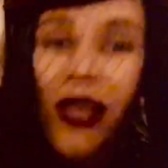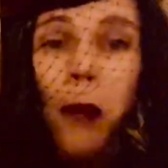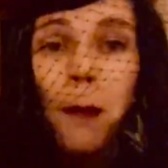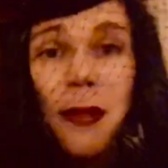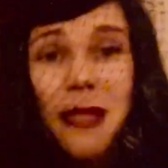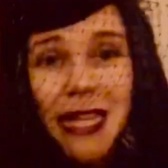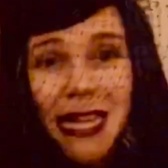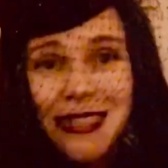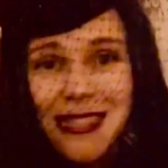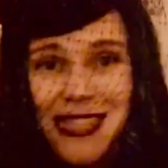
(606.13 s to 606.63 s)

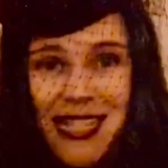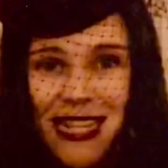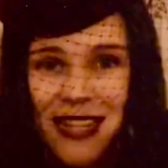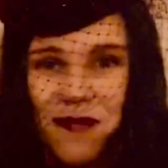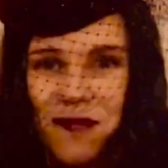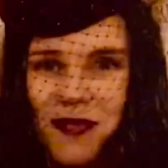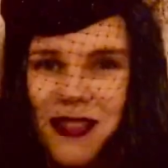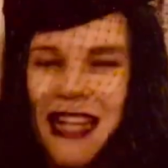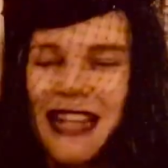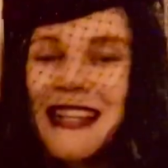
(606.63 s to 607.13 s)
But that is
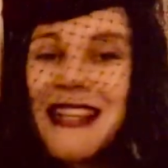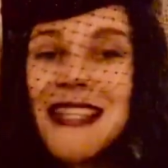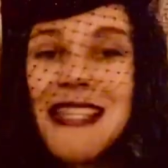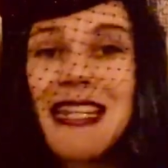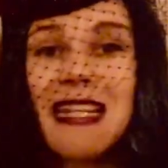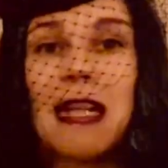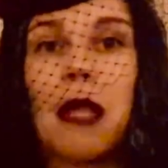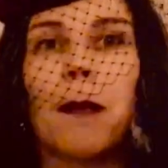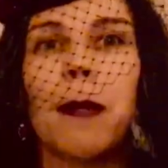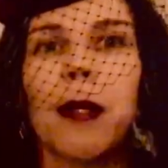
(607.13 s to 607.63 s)
it. Like I
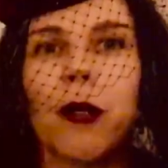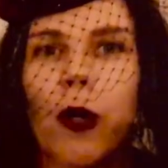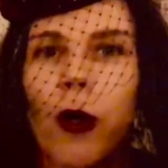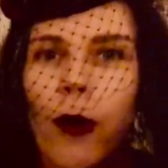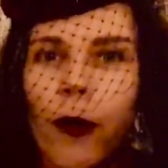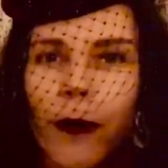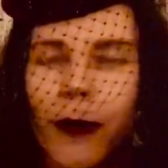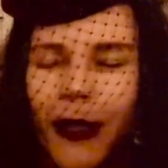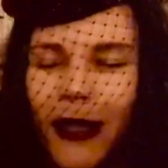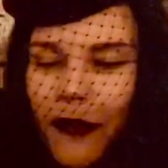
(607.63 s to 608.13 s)
said, let me
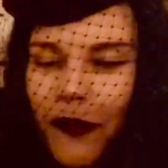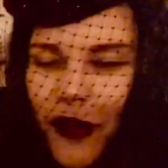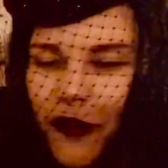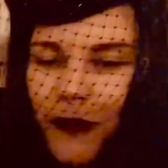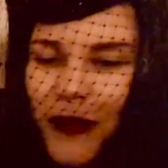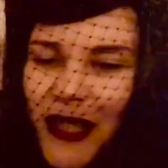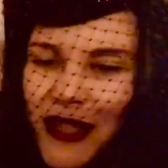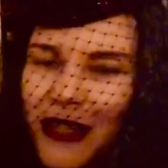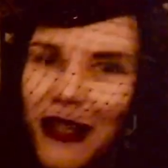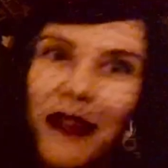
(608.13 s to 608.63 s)
know if I've
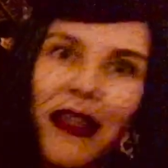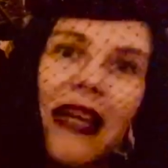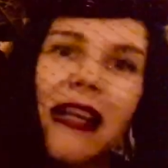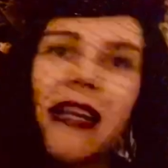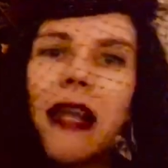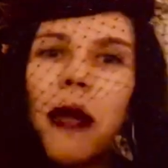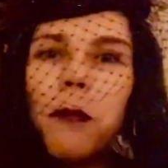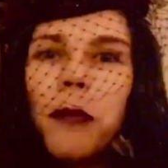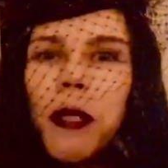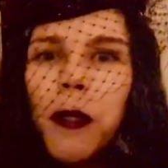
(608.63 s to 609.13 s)
missed anything.
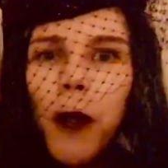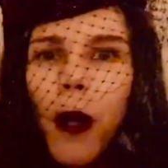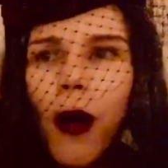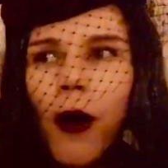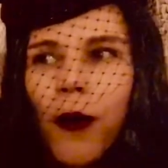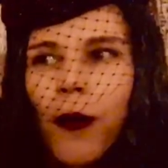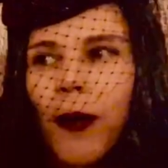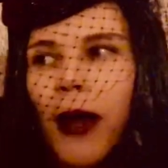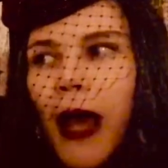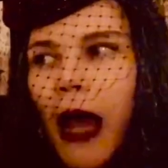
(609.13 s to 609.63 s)
Let me
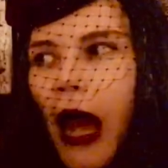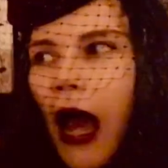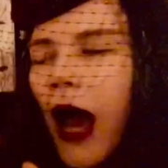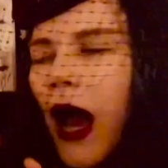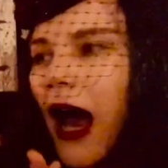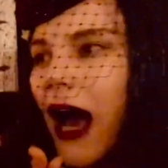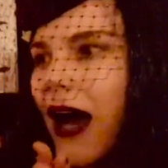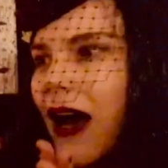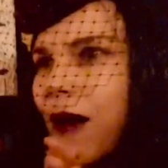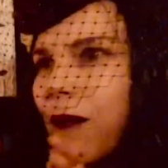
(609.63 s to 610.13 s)
know
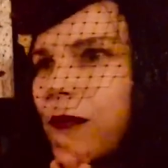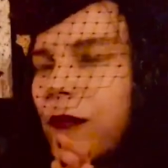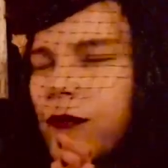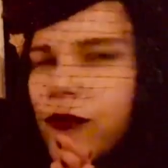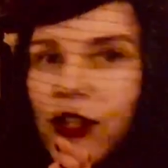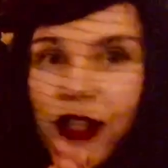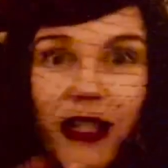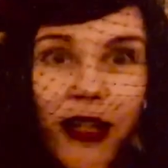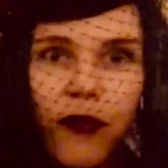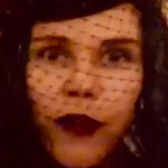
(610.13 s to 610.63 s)
um,
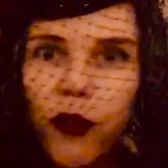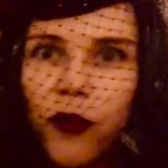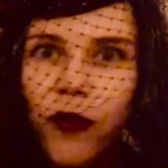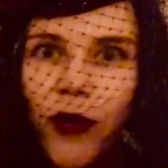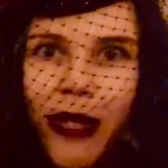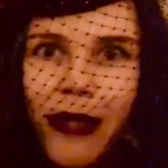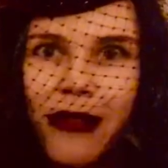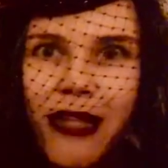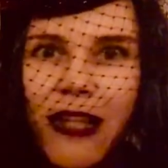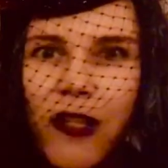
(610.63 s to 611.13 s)
just if you've
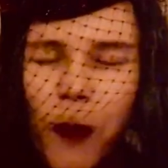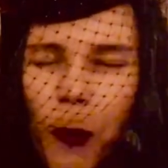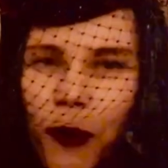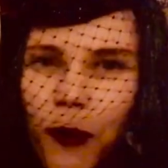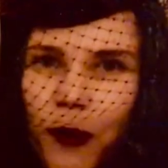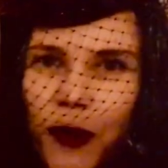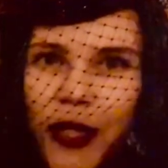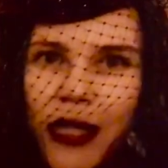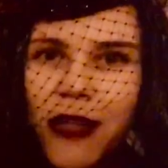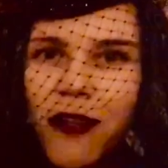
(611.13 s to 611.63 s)
read these, what
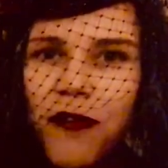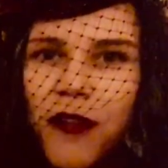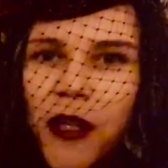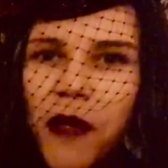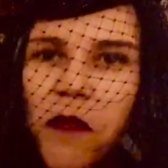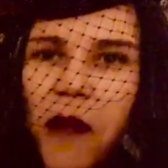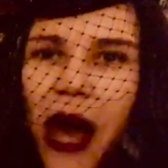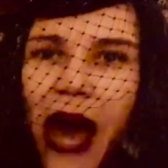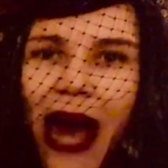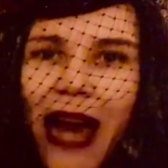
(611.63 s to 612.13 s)
you think of
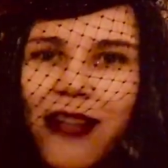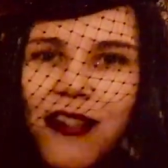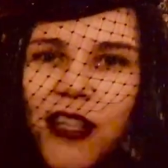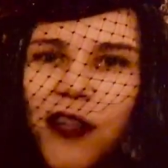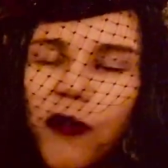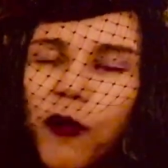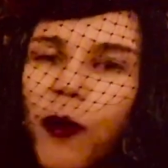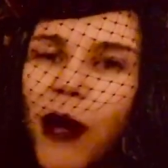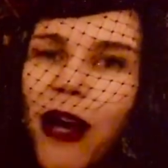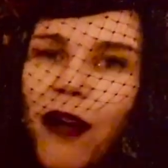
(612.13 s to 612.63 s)
them, and
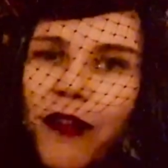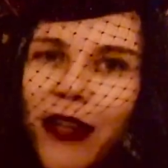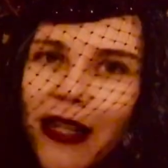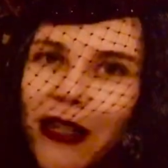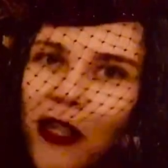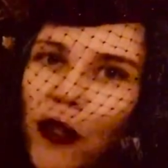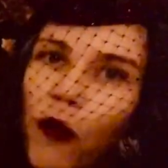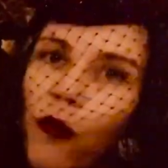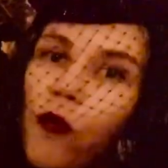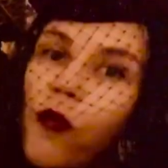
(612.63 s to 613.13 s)
if you have
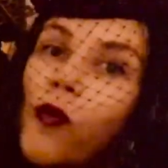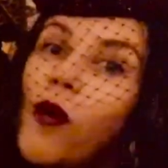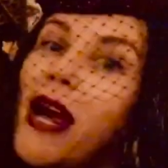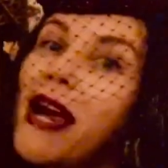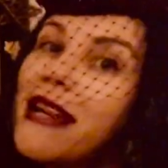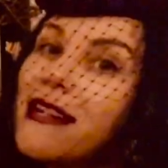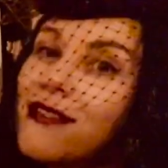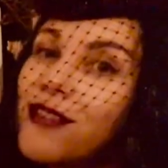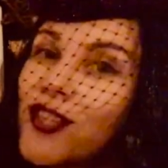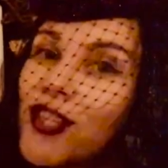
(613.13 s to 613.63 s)
any
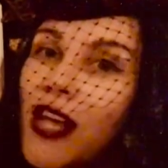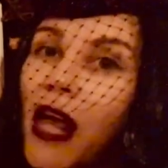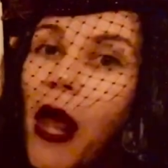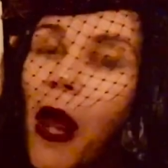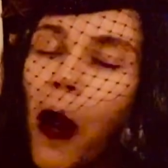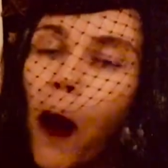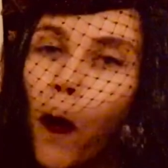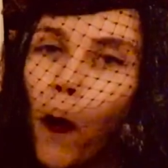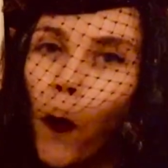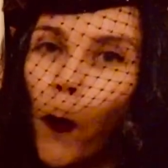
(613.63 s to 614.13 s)
great
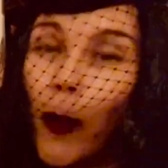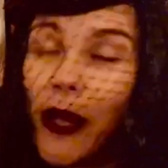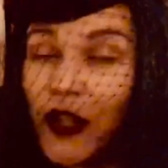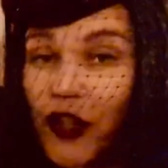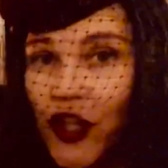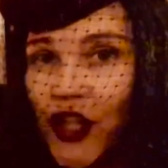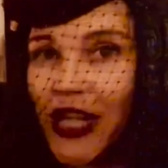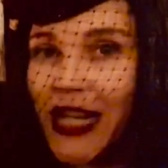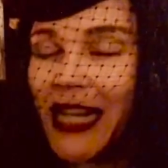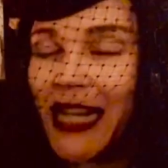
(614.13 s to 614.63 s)

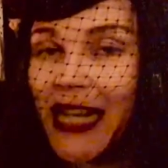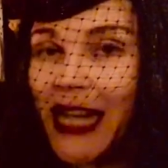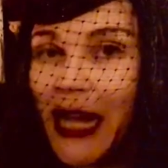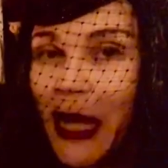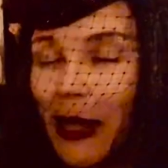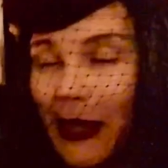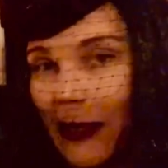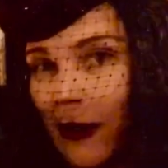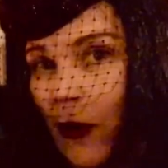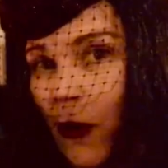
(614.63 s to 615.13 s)
witchy
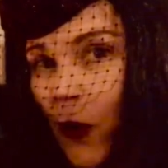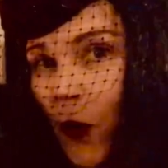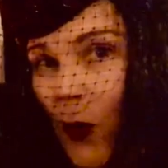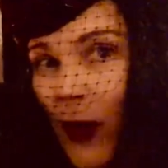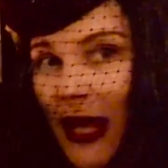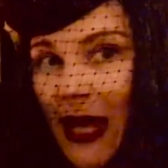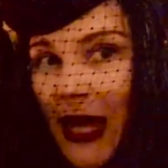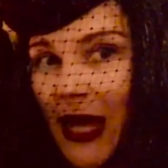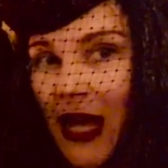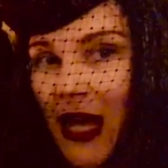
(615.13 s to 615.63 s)

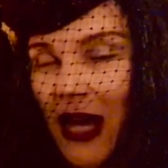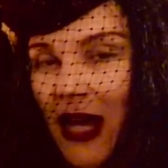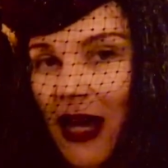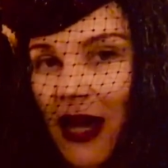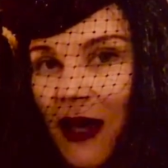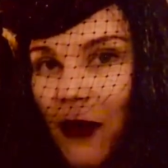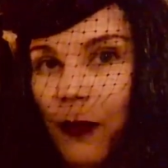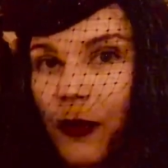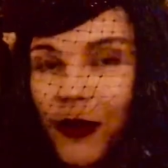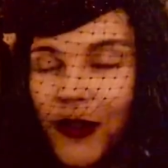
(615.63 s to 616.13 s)
queer
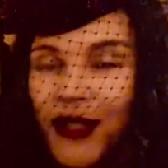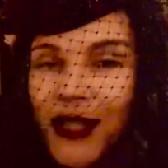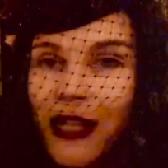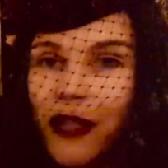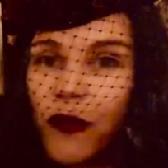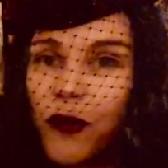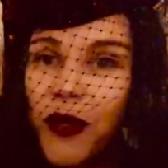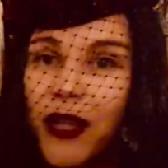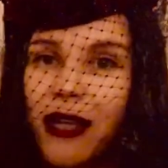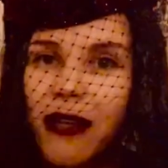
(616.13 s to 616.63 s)
uh, books
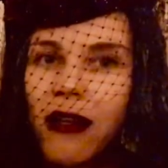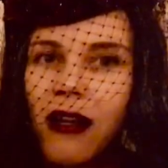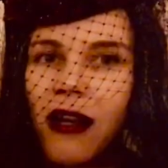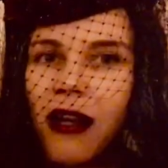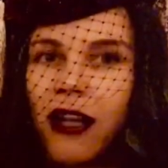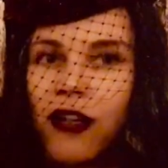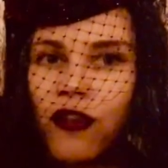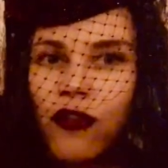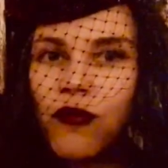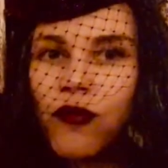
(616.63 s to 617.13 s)
that you think
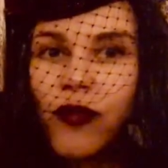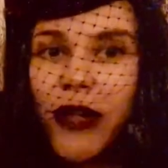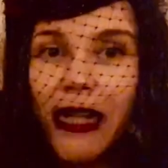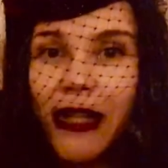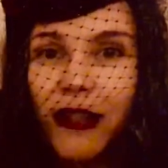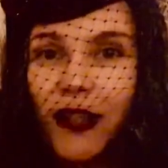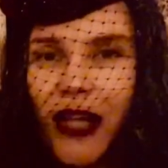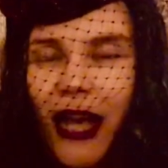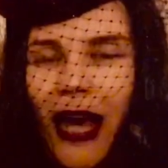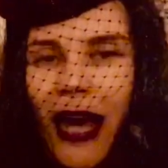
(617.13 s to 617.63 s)
I should
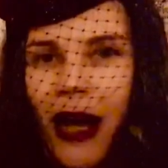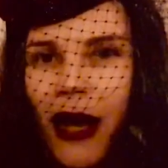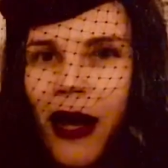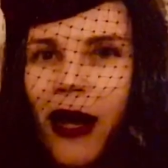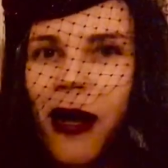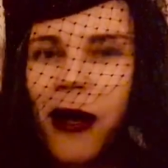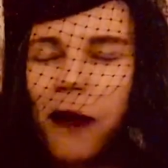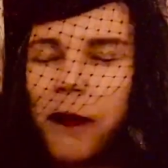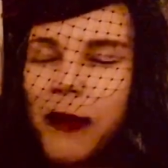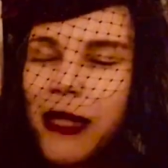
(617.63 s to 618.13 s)
read,
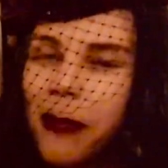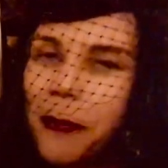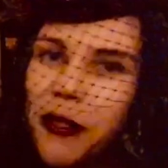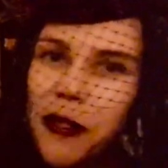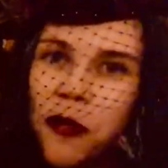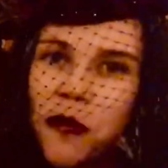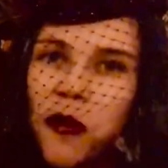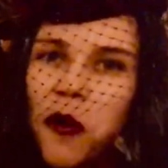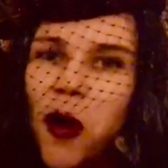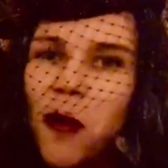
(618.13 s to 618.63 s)
um, let me
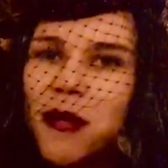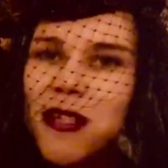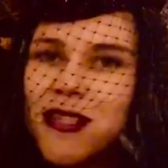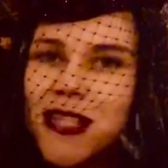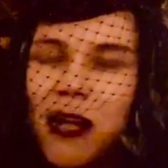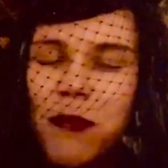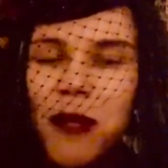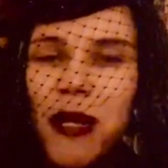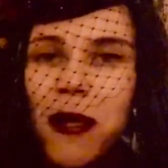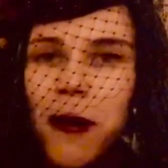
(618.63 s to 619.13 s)
know in the comments
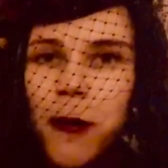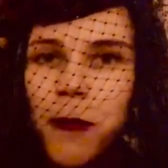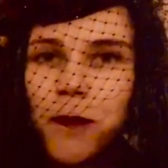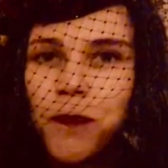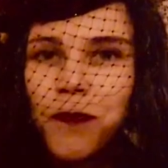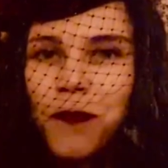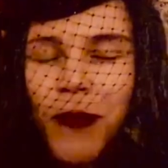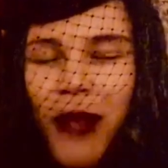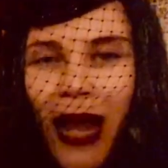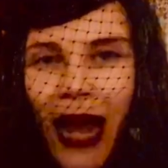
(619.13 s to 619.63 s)
down below.
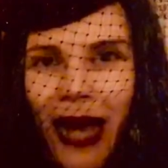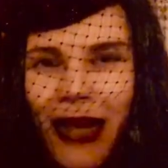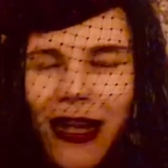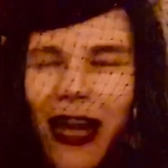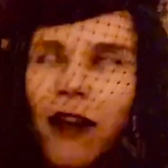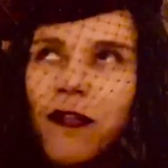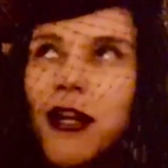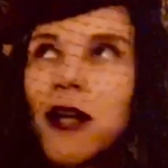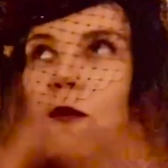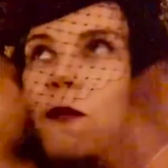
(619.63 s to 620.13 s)
And
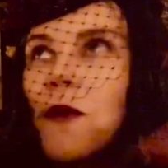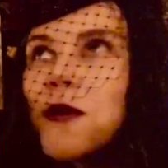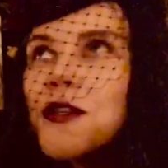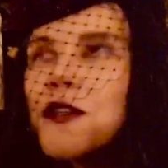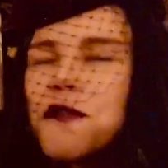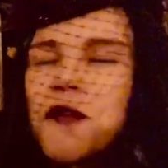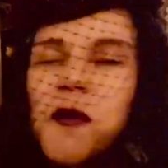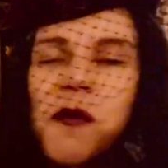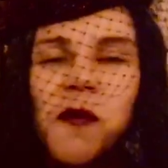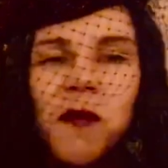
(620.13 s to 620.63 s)
have a
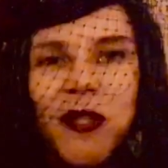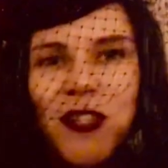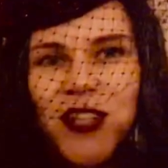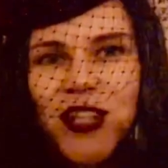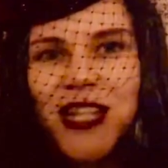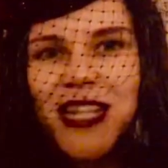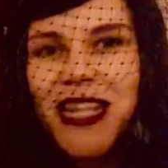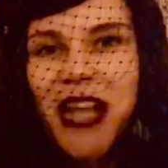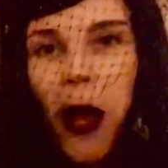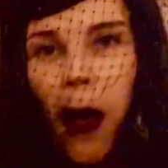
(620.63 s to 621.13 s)
wonderful,
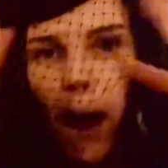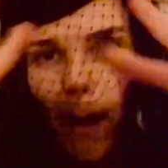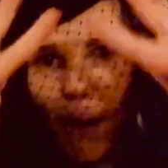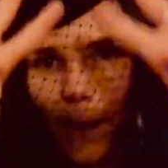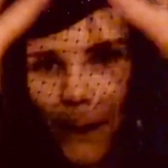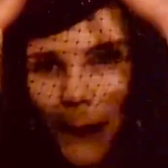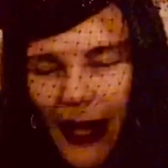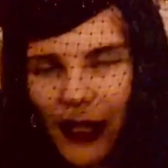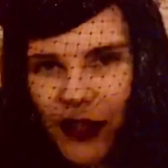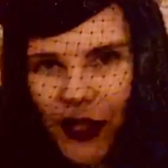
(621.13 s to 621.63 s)
witchy,
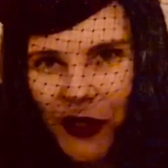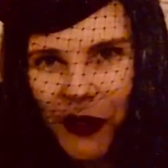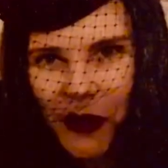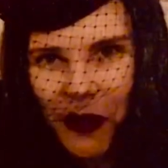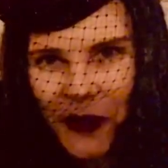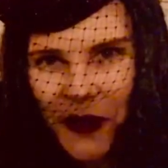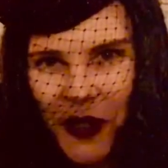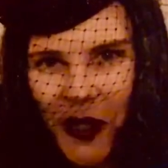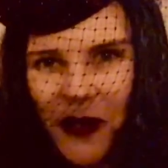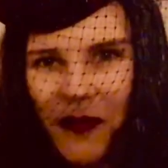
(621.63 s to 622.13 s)
magical
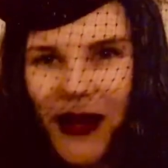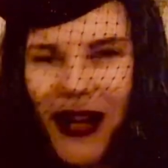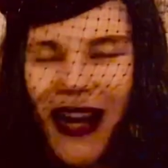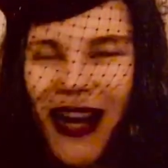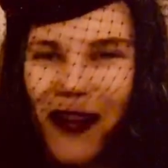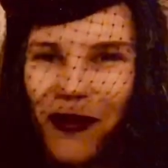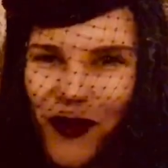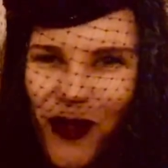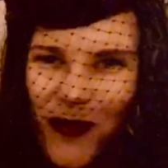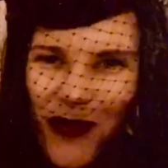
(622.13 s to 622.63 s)
October.
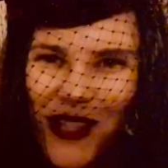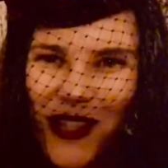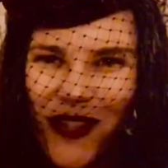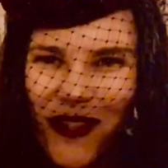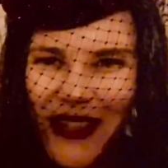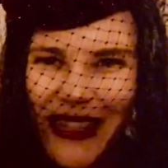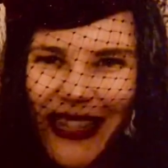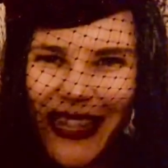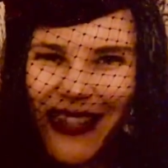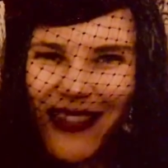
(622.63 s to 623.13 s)
I will speak to
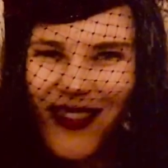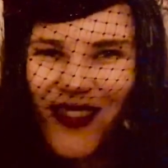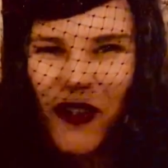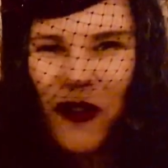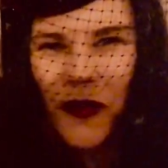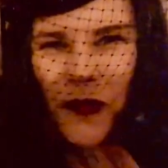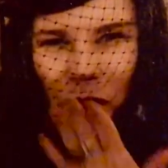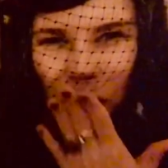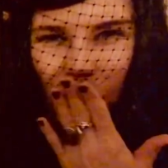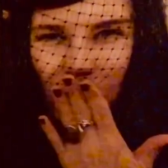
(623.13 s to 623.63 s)
you all again
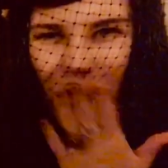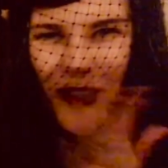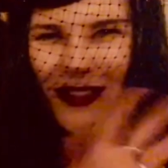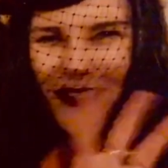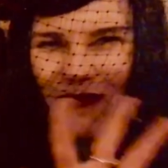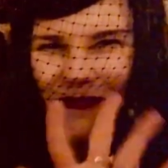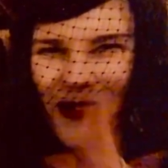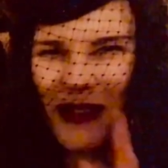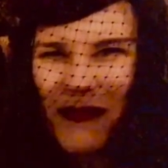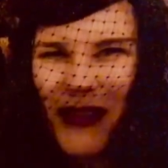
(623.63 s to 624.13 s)
soon.
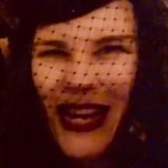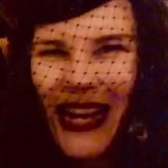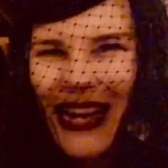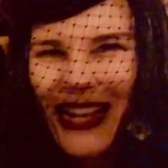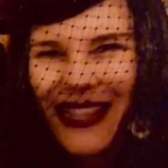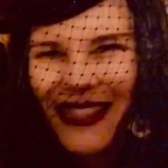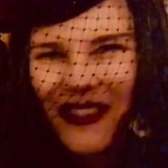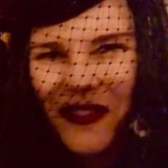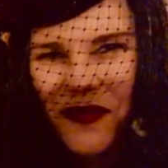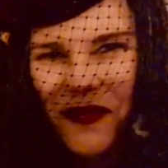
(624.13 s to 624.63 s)

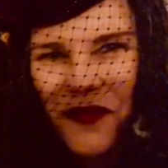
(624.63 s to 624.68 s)
Bye-bye.